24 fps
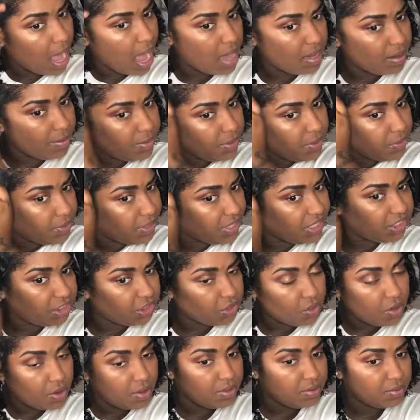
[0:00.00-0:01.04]
All I'm doing is
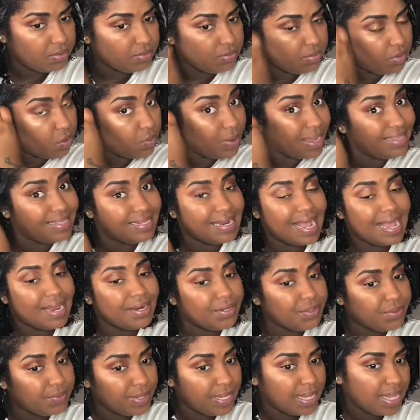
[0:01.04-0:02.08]
showing the way that I
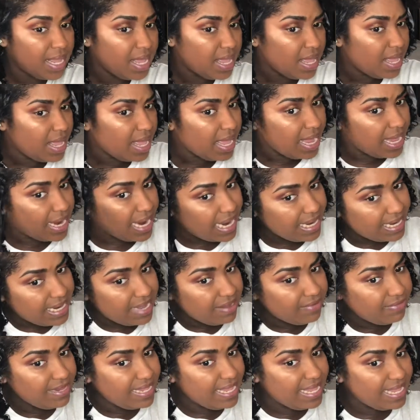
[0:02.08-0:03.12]
do it, and I
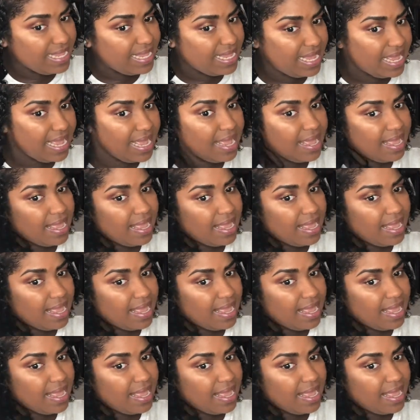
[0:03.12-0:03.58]
definitely